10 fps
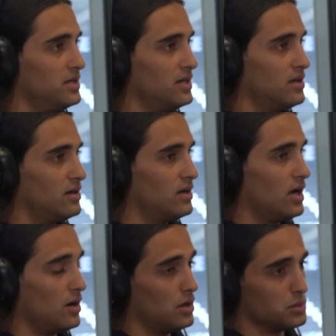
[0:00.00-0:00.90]
me. And
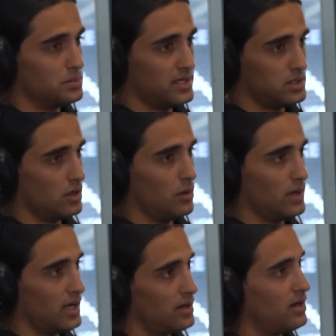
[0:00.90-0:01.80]
I was meant to go
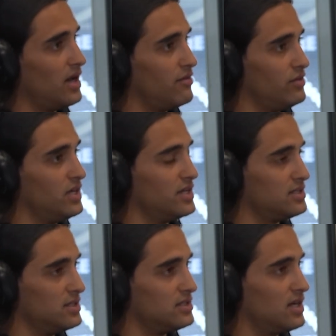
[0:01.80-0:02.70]
again every year
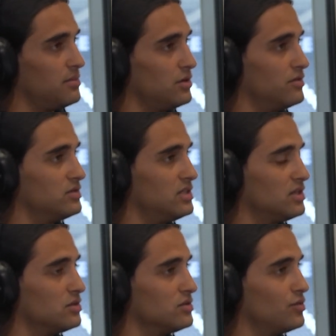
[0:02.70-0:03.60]
since then, but obviously
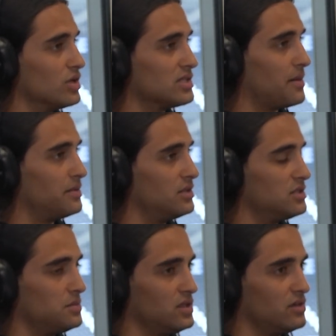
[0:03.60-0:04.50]
because of what's happened,
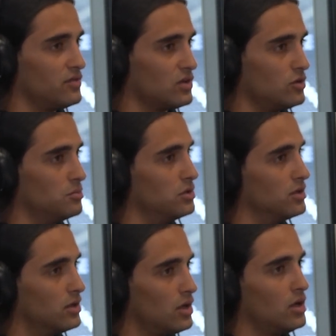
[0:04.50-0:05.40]
it's been difficult. But
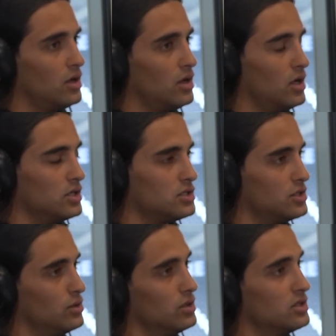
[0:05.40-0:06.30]
as
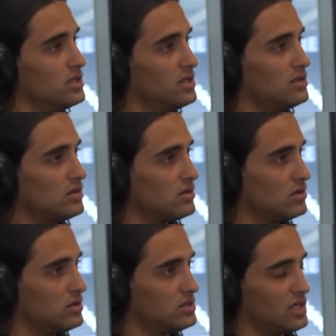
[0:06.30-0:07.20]
soon as it's
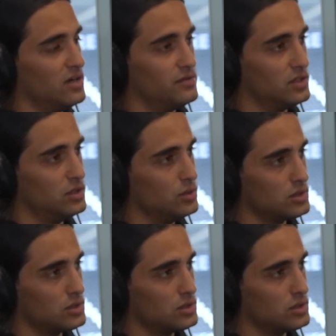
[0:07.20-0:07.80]
safe to do